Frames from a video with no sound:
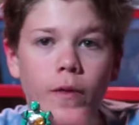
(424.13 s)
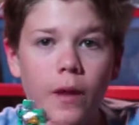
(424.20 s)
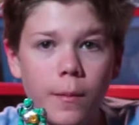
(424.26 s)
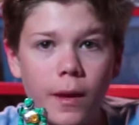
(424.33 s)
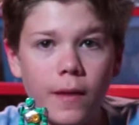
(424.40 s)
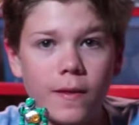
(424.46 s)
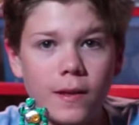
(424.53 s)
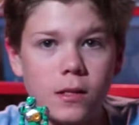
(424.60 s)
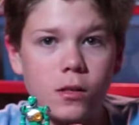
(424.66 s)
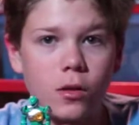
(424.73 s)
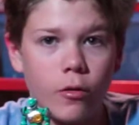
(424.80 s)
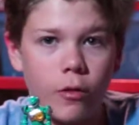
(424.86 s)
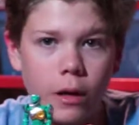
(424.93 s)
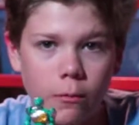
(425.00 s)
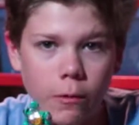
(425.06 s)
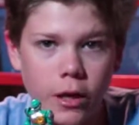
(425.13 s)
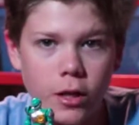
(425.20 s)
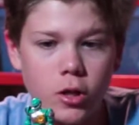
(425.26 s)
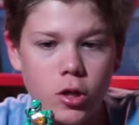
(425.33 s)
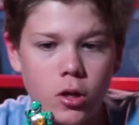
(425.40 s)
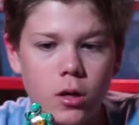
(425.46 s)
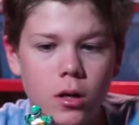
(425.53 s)
They made this the Green
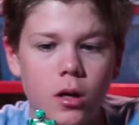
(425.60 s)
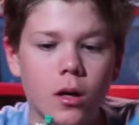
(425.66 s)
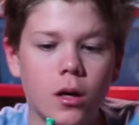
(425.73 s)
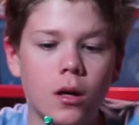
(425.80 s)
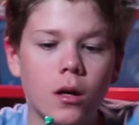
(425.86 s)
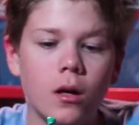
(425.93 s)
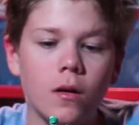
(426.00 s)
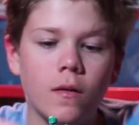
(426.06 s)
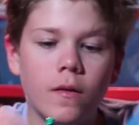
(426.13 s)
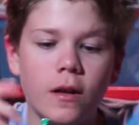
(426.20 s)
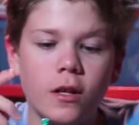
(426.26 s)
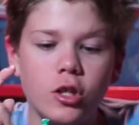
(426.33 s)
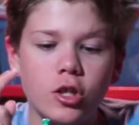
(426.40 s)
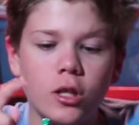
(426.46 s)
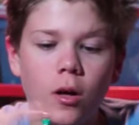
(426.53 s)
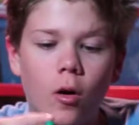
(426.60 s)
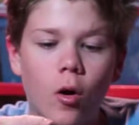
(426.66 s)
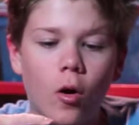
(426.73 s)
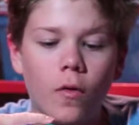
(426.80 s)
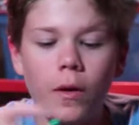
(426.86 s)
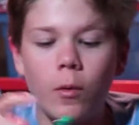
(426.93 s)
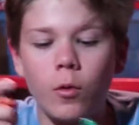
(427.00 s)
Ranger.
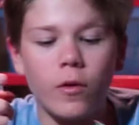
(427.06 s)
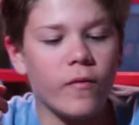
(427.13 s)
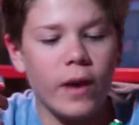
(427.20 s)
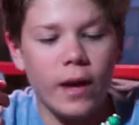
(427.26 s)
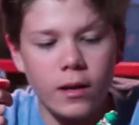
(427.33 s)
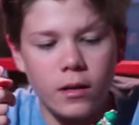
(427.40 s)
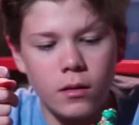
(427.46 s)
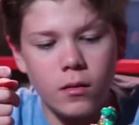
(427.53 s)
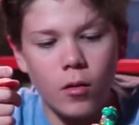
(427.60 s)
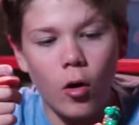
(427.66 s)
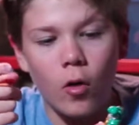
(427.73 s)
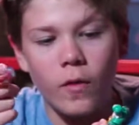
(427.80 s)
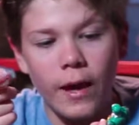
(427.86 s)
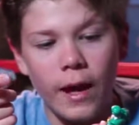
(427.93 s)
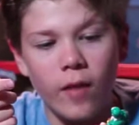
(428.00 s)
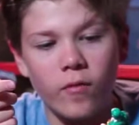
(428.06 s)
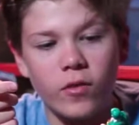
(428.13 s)
All they have